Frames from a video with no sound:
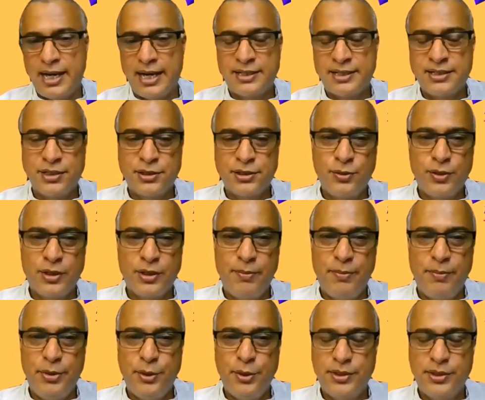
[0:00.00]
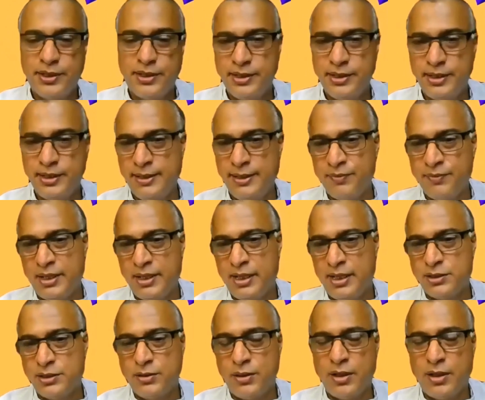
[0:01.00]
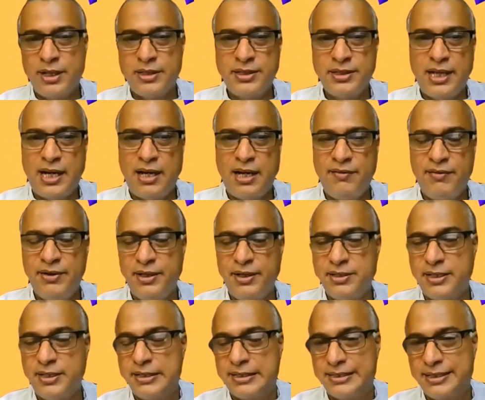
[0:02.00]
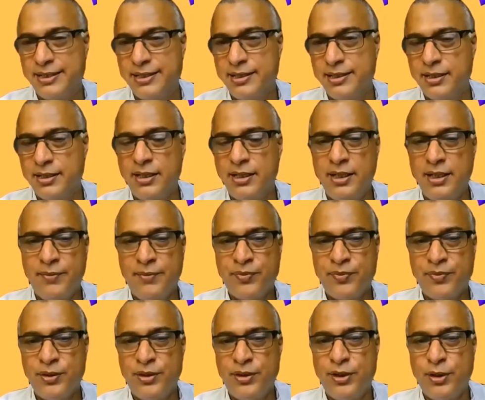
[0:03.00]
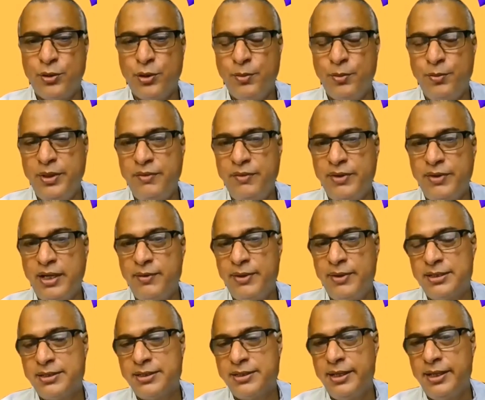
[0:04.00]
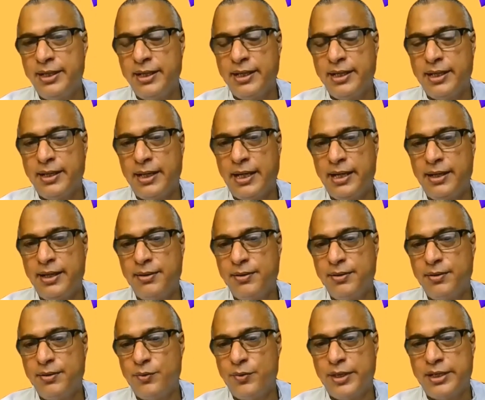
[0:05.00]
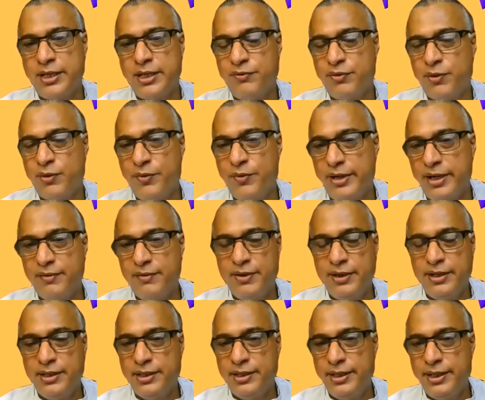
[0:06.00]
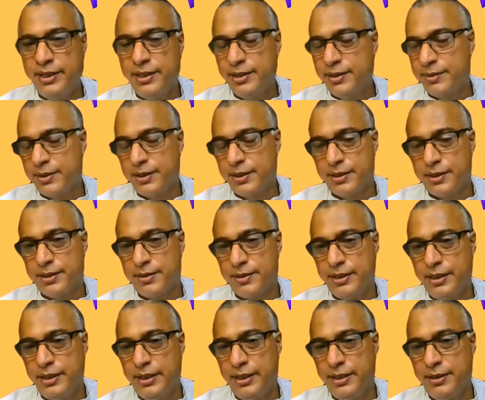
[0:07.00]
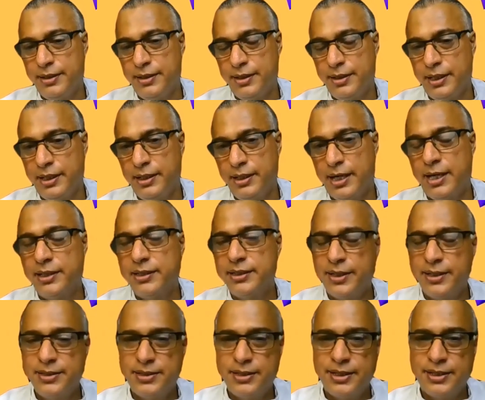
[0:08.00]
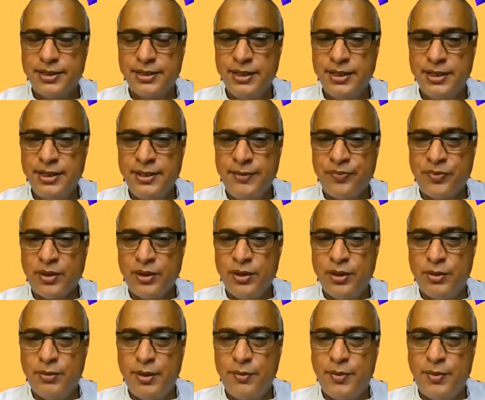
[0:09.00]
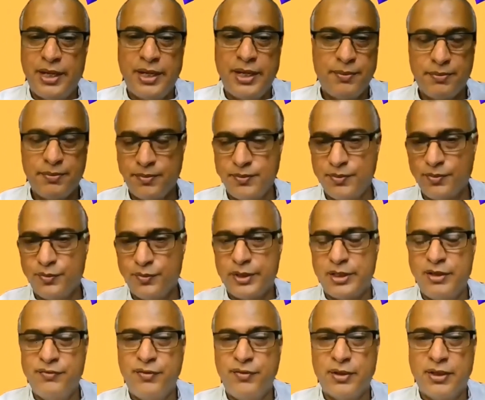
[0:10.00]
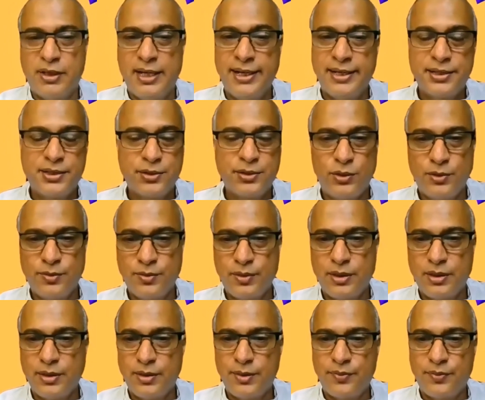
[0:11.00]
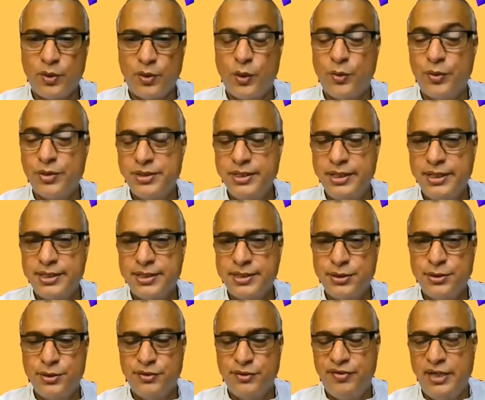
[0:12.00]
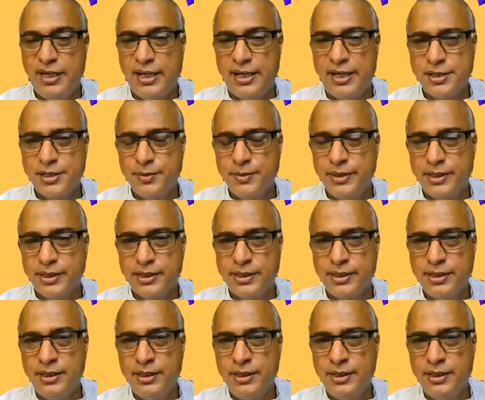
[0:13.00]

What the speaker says: access to a computer, and as long as they have a digital skill, they could be very well sitting and working from wherever and earning in hard currencies, by working for clients overseas through freelance work.